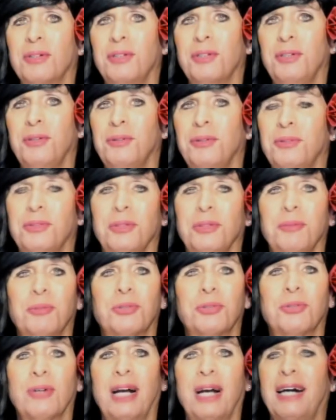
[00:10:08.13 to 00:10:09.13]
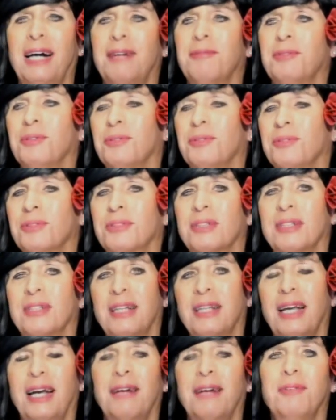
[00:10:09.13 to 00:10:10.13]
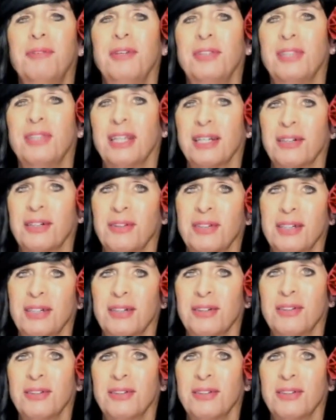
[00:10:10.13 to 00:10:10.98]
YouTube, travels and everything on here.